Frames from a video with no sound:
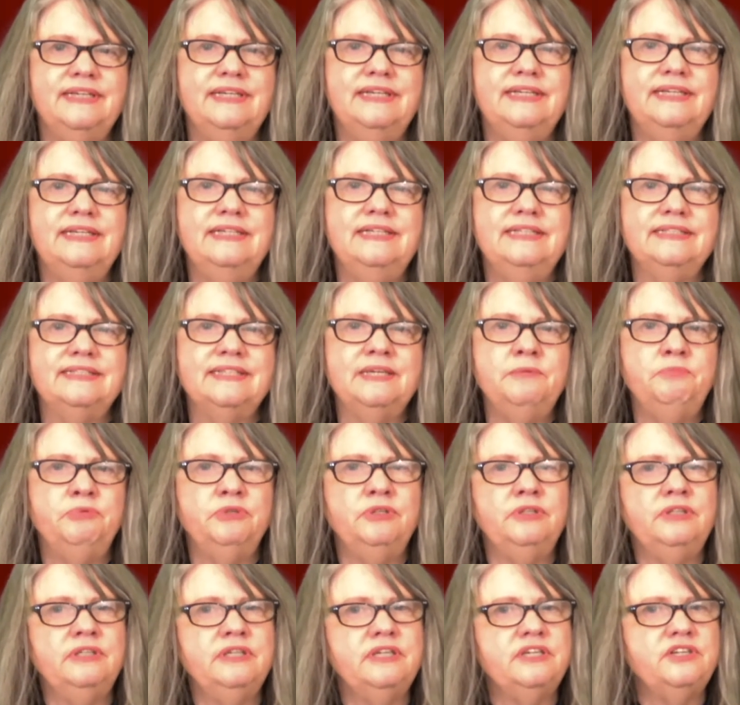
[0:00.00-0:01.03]
Simple
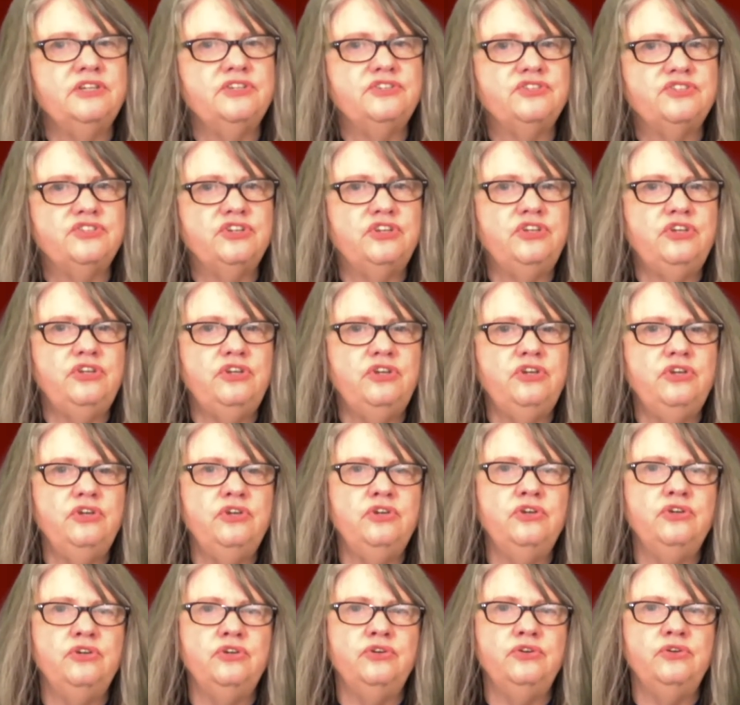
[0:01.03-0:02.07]
is
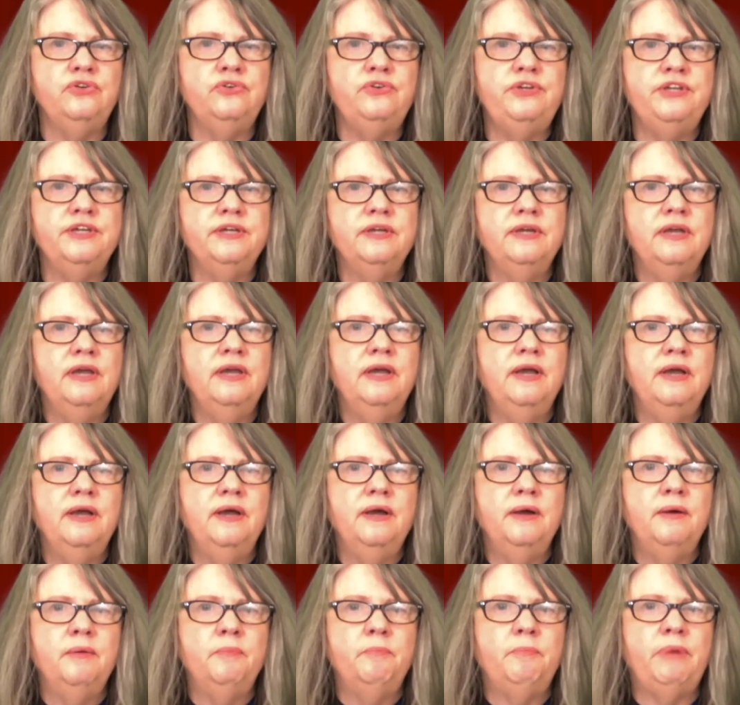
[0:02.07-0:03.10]
cued
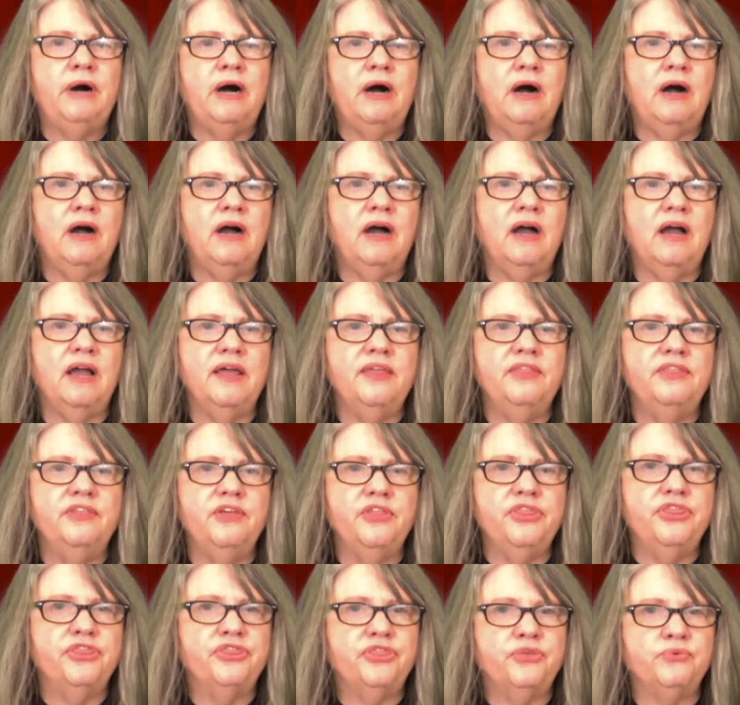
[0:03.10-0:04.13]
by the
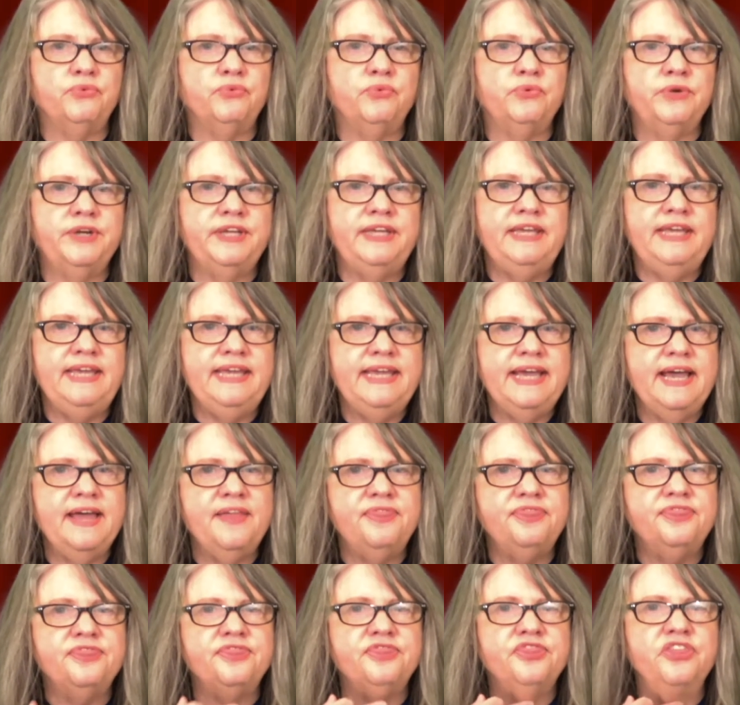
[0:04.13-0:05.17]
3 at
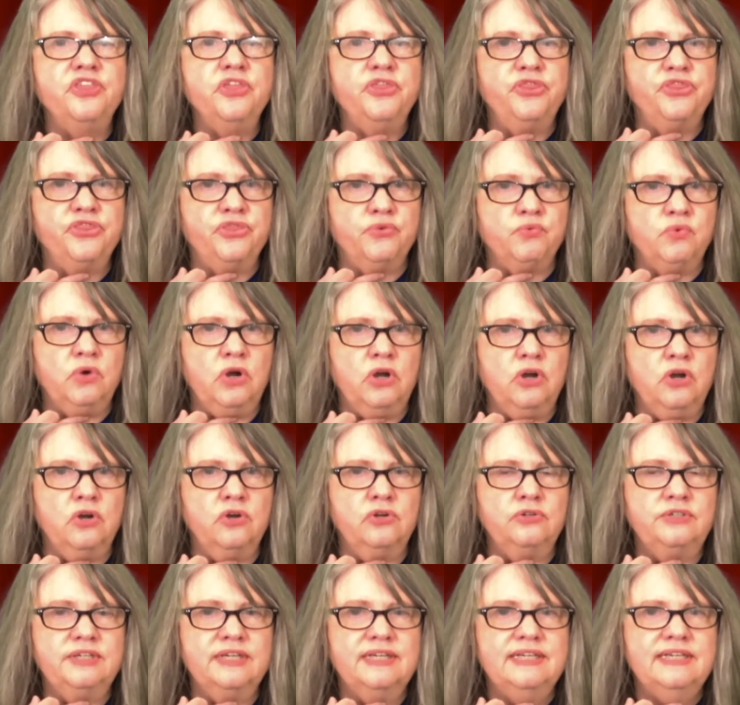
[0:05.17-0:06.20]
the throat,
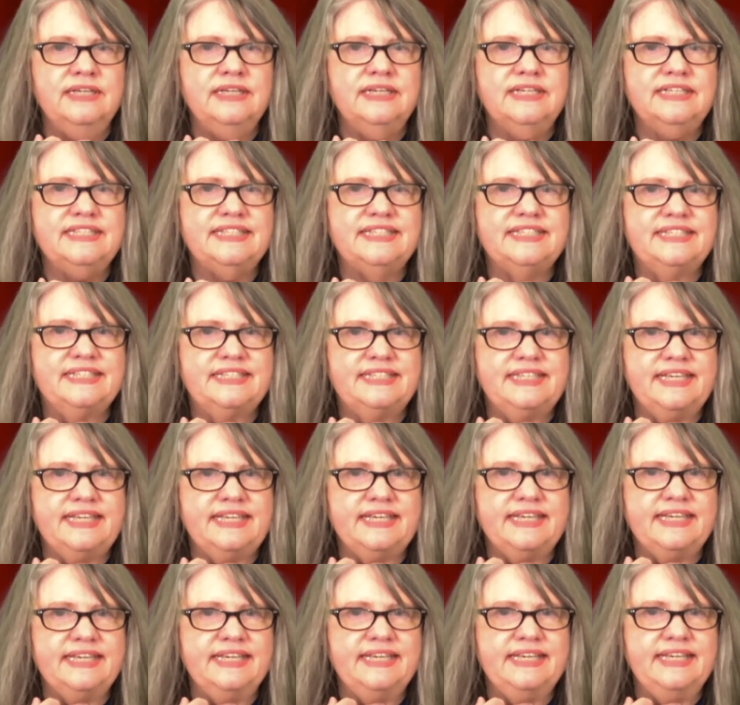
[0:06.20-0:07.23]
si,
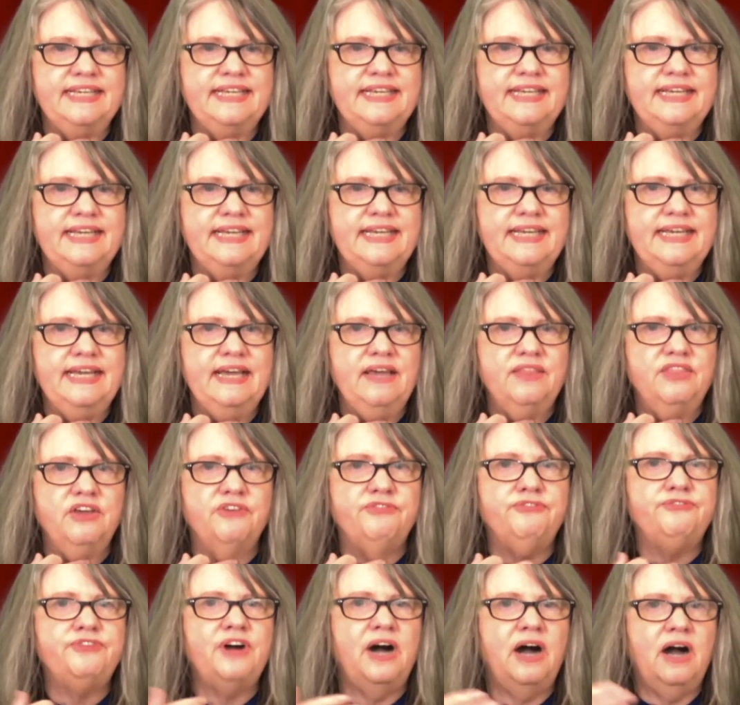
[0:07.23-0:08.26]
the
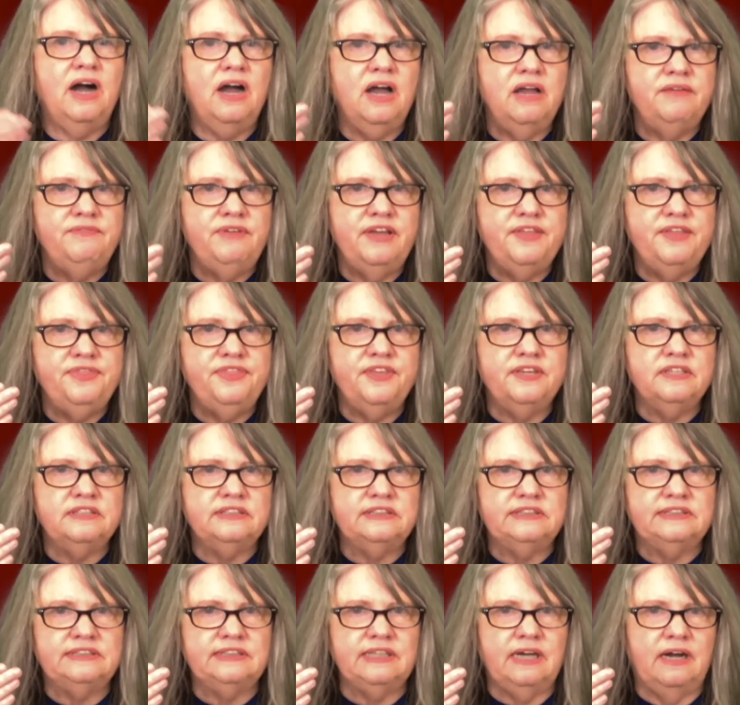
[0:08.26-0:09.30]
5 at the
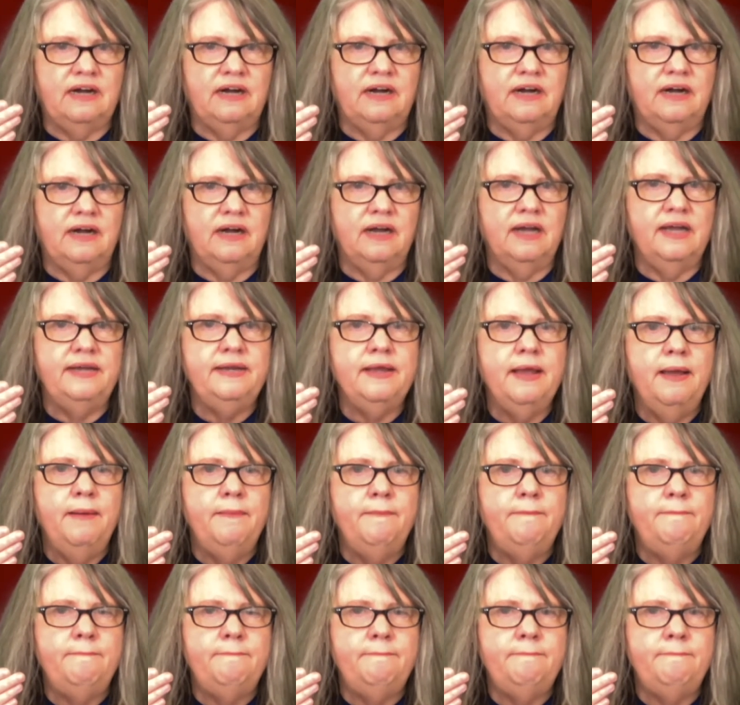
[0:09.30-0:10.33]
side,
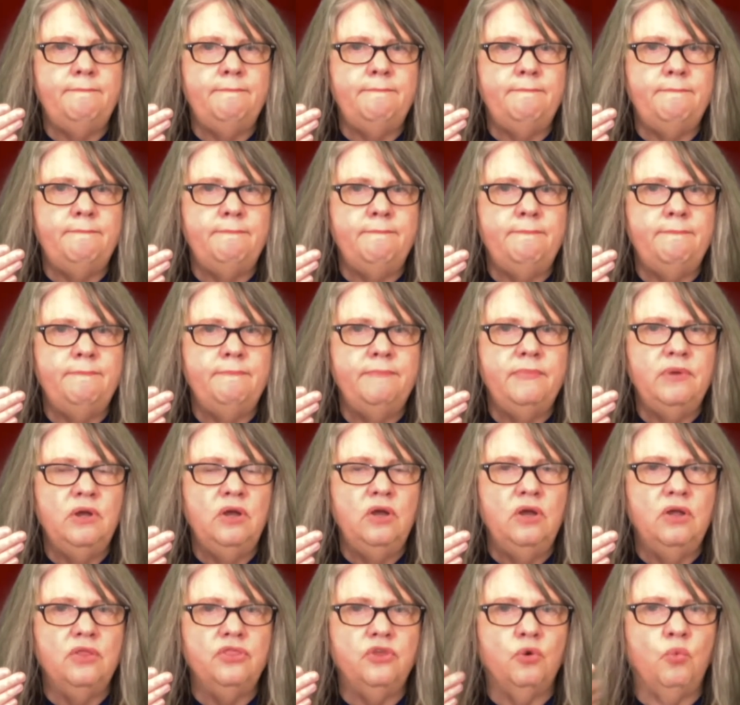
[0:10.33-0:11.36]
mm, the
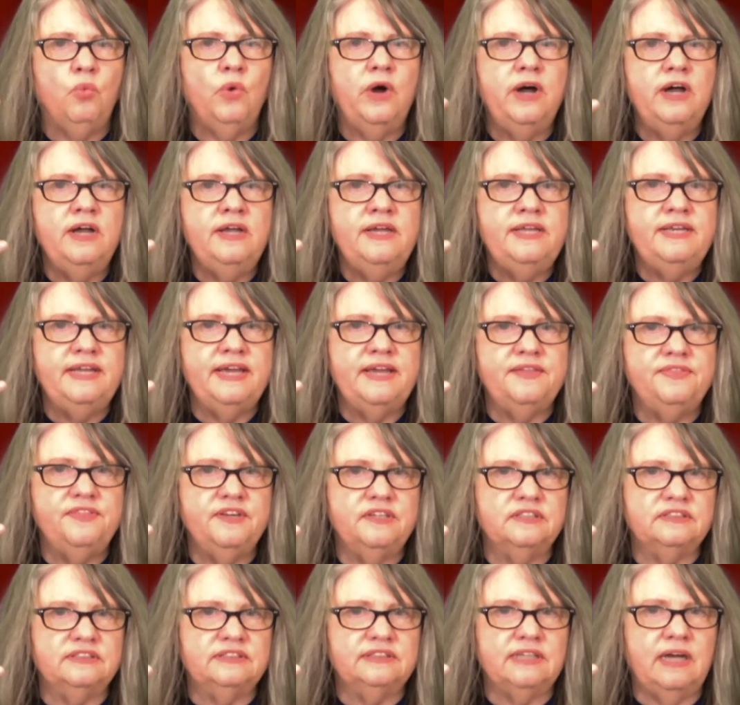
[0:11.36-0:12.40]
1 at the
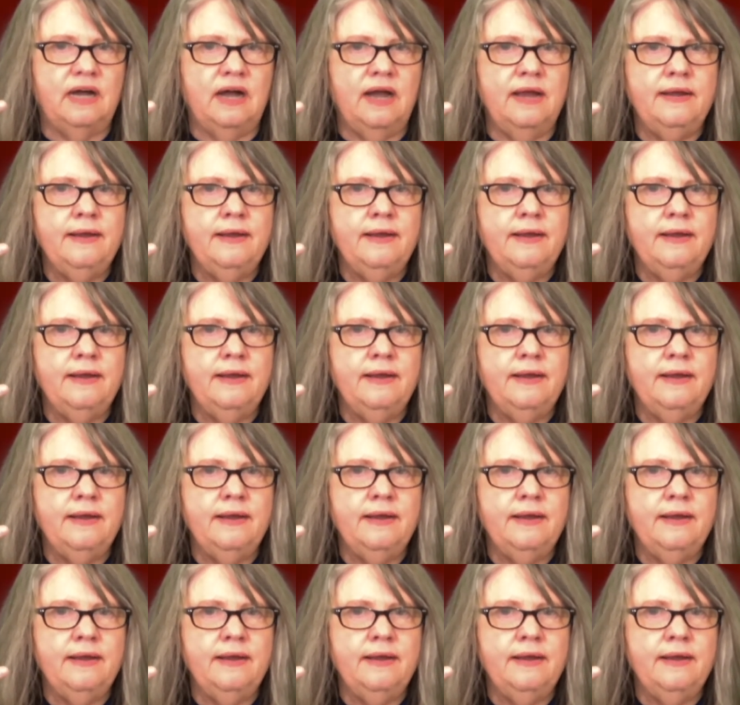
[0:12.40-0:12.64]
side, p,